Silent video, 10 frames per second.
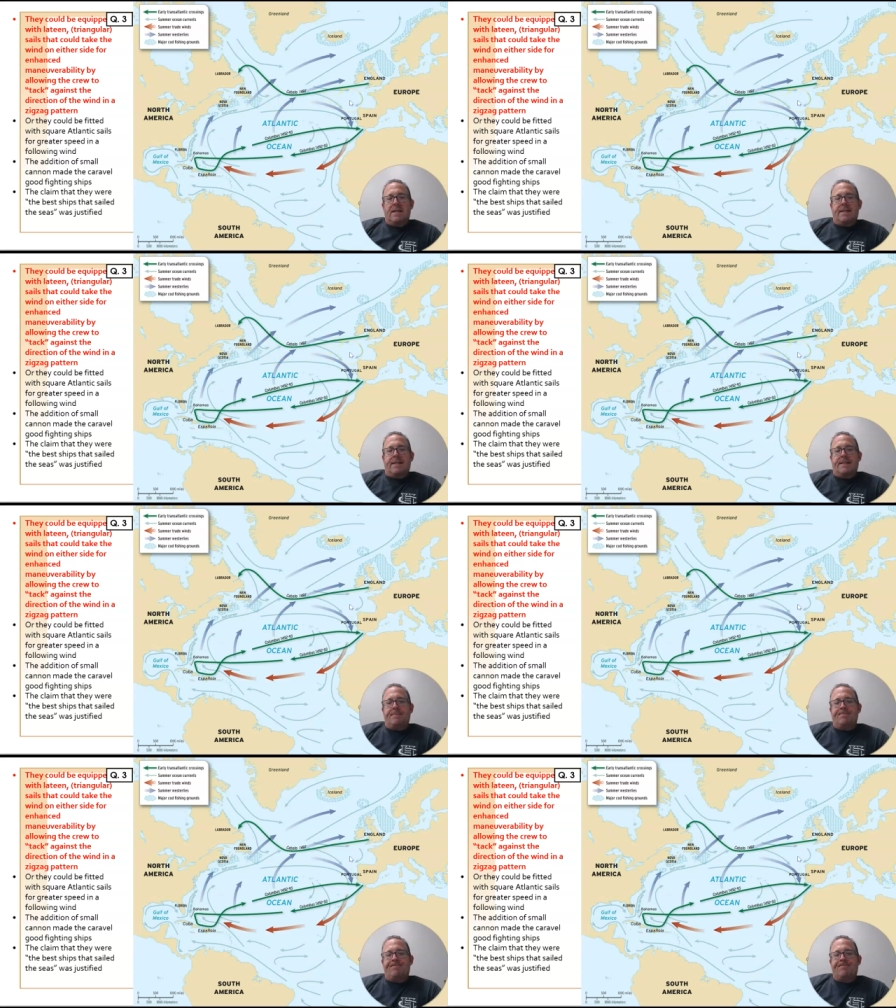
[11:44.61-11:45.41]

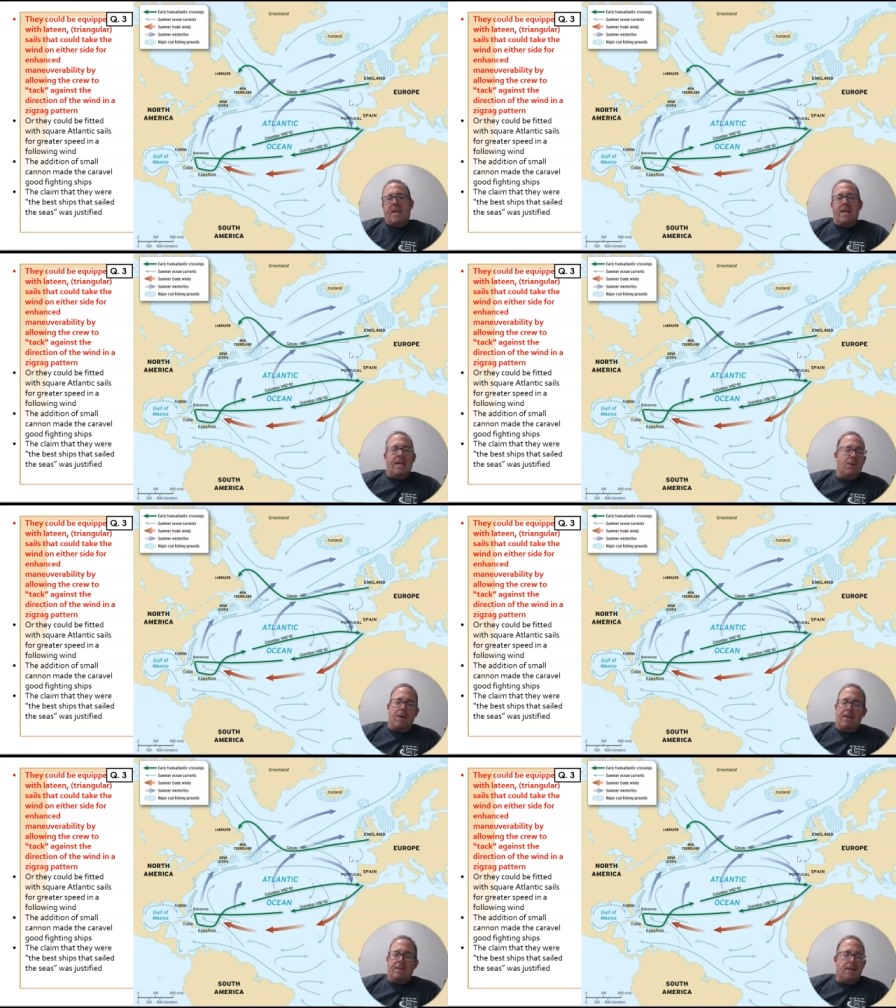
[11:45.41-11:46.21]
Um, at any
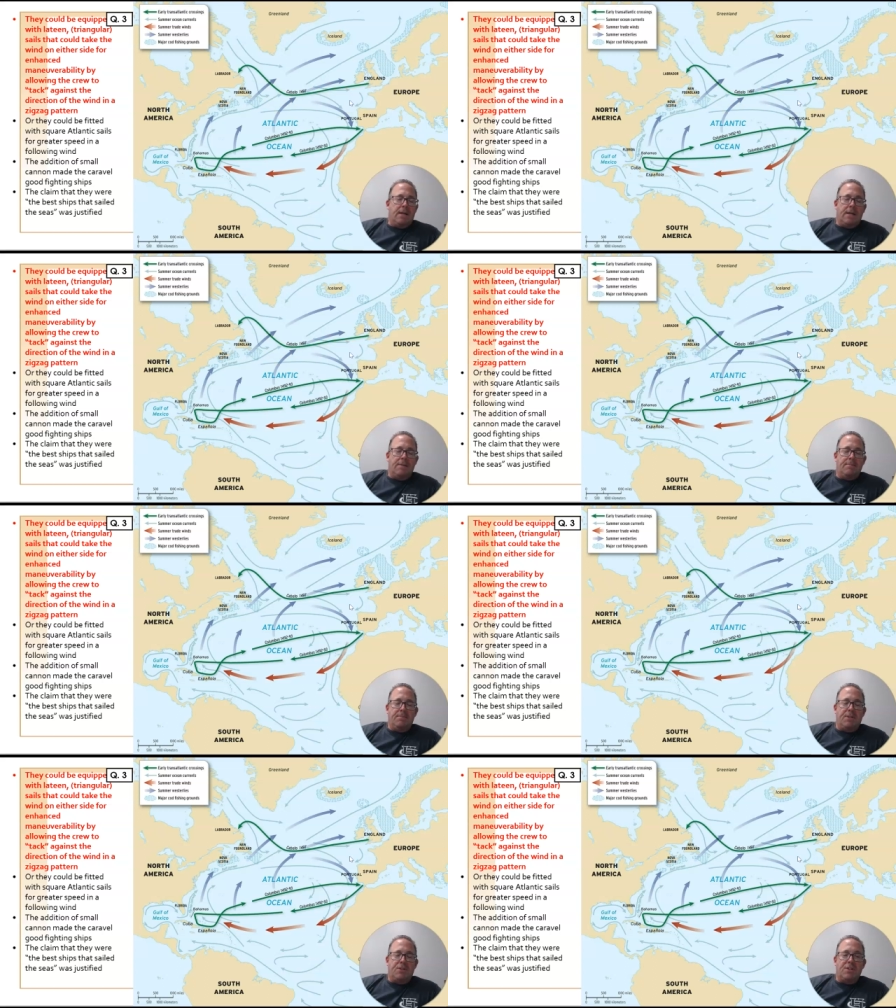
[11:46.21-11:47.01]
rate, uh,
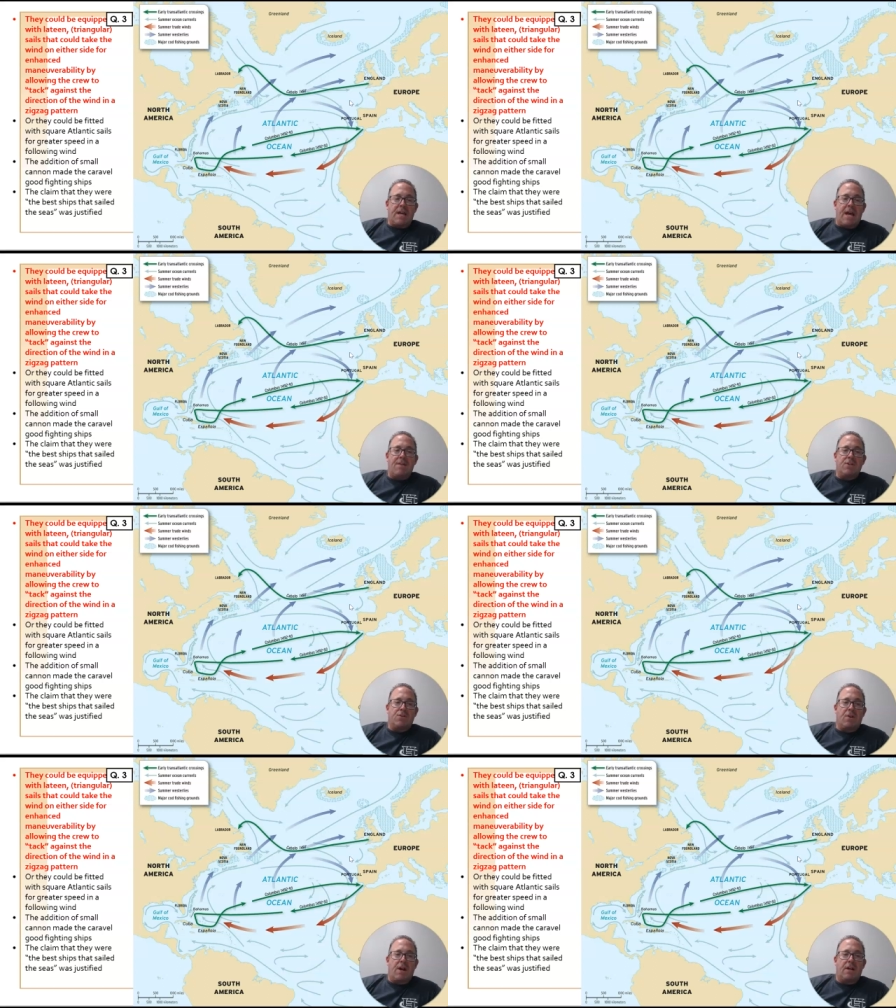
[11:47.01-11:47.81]
but just having
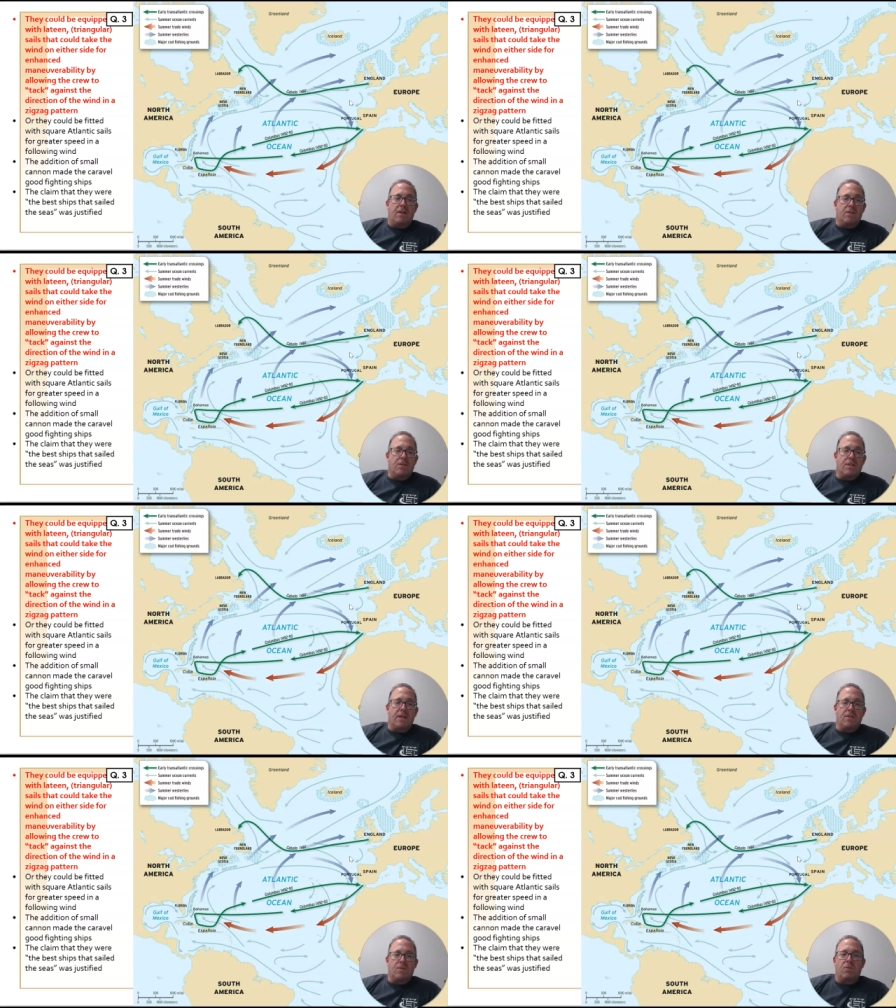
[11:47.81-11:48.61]
triangular
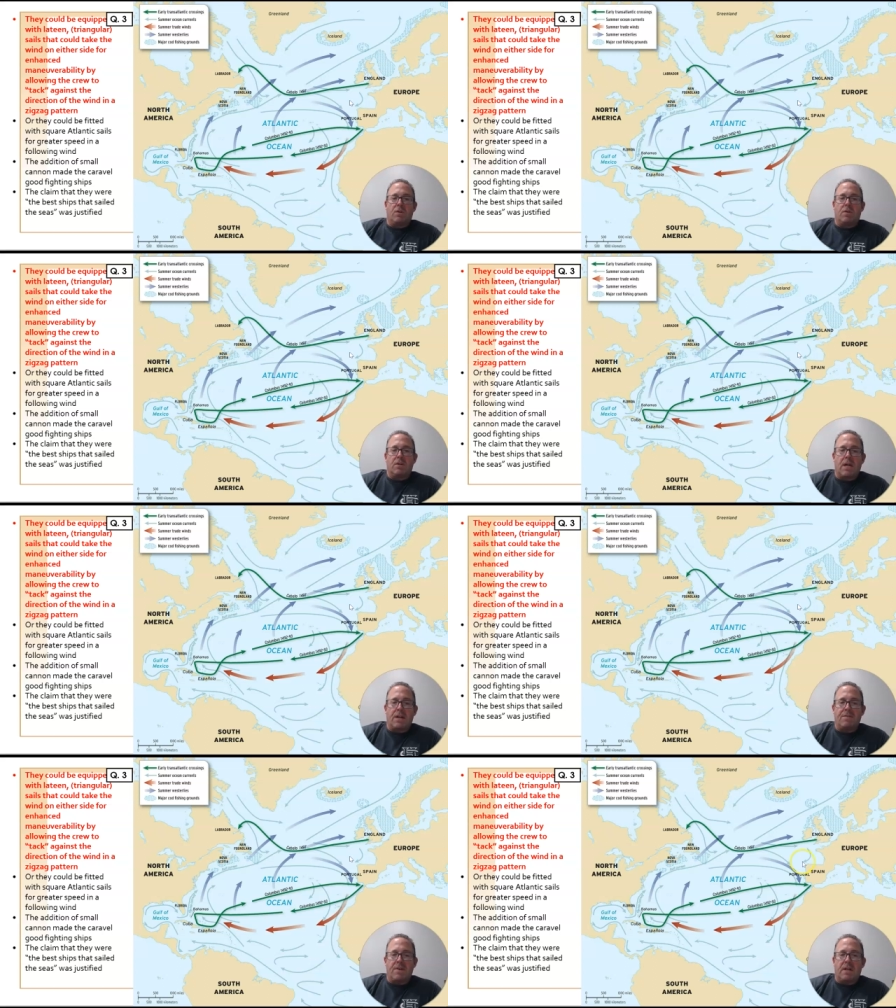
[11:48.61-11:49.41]
sails will
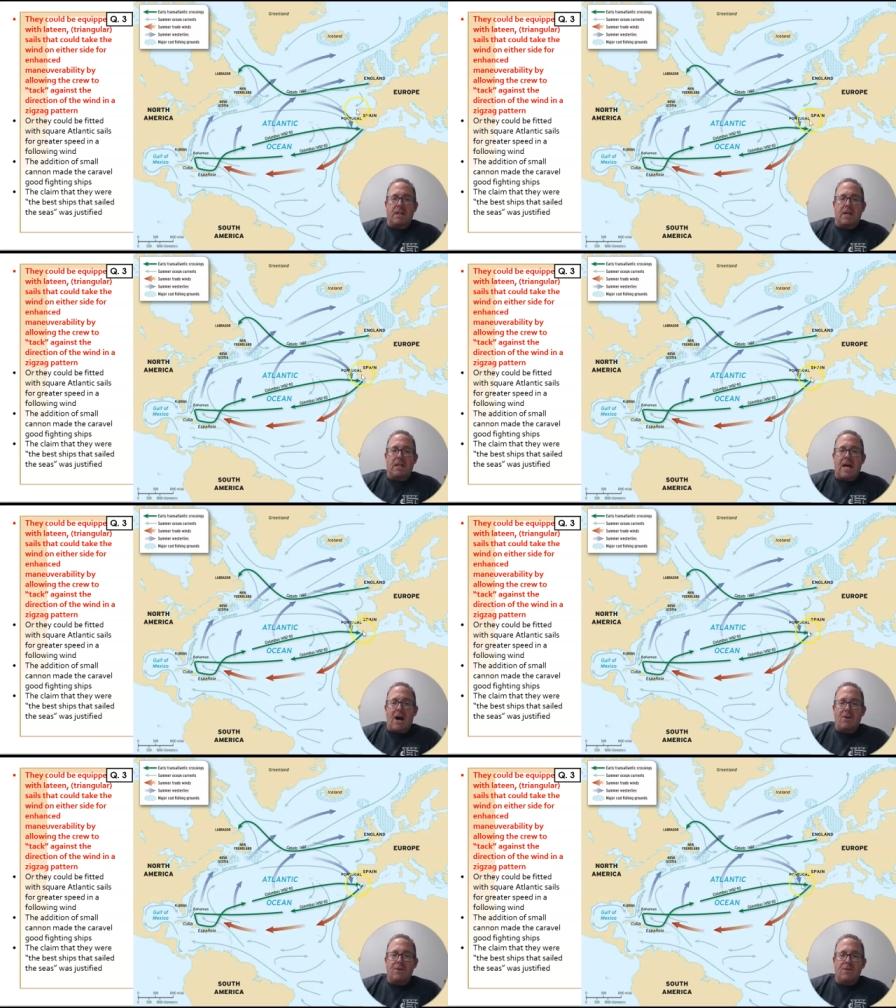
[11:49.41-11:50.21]
kind of al-
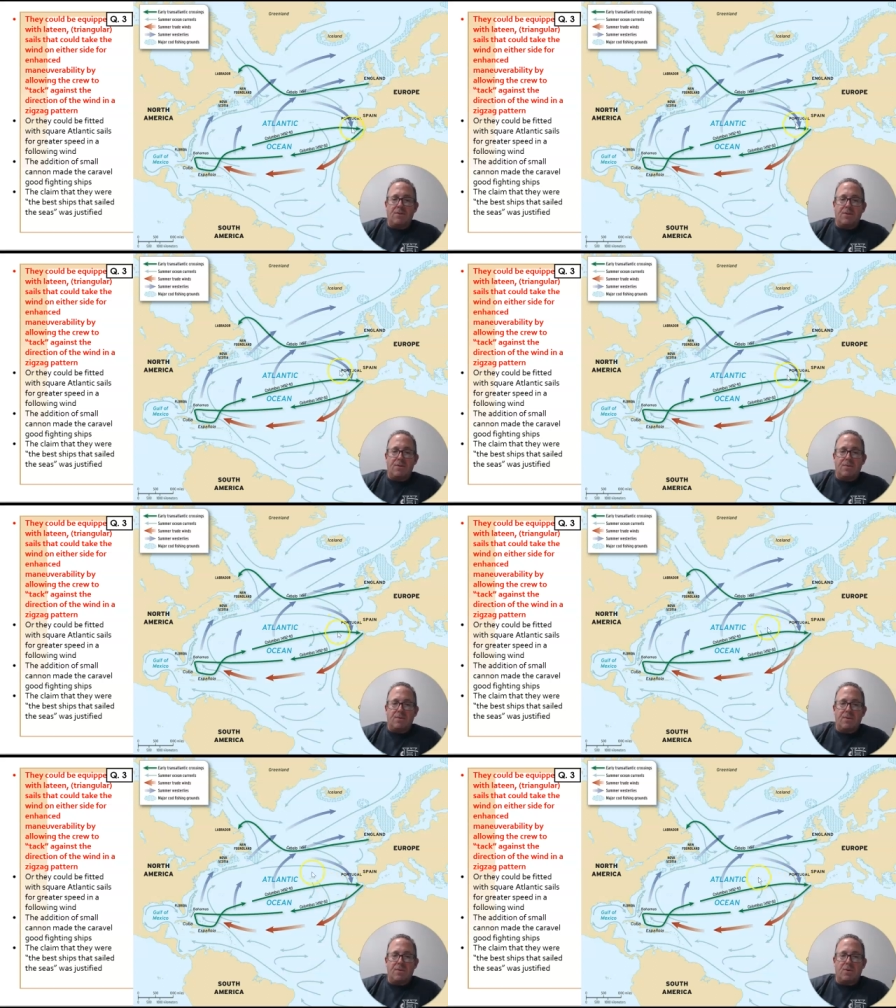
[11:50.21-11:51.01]
allow you to
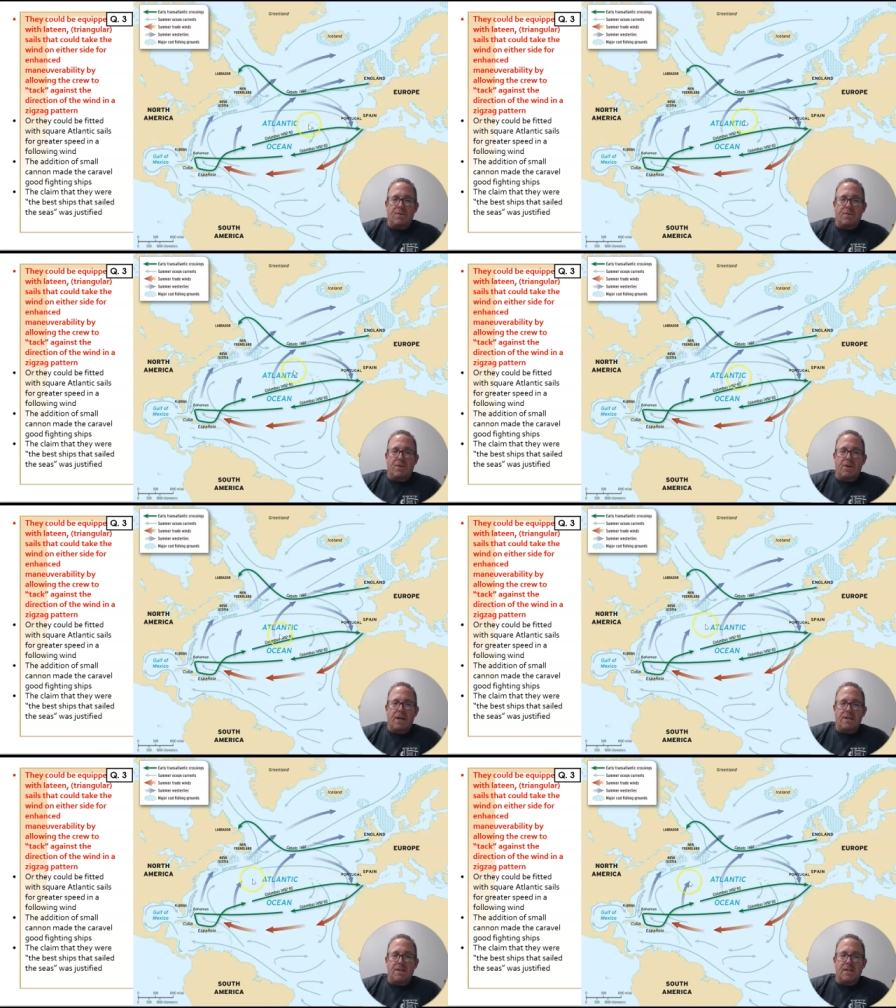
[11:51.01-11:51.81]
sort of
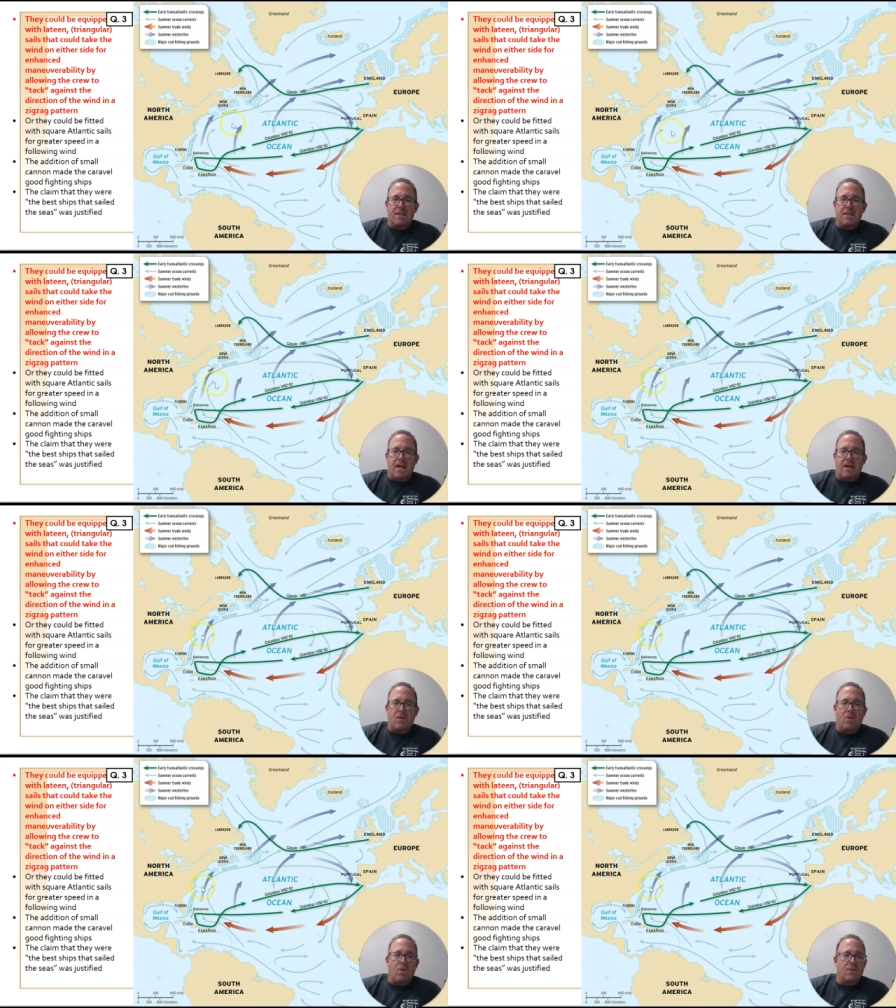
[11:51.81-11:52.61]
create a zigzag
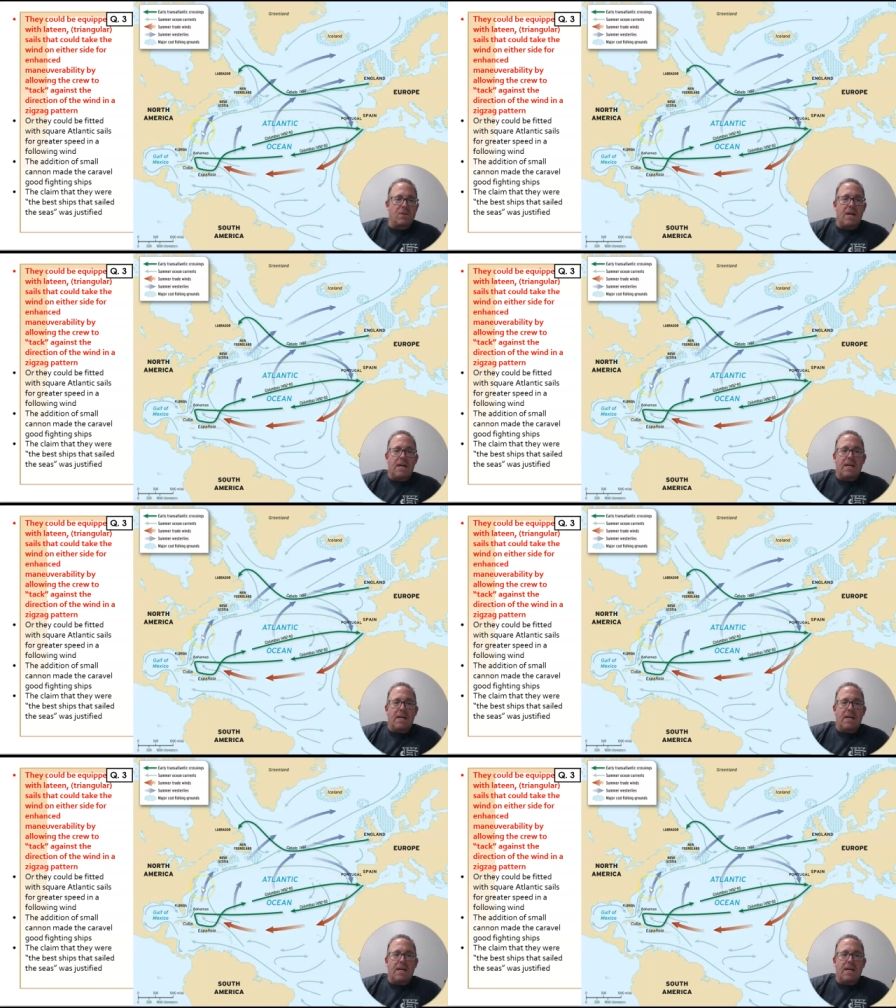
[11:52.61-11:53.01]
course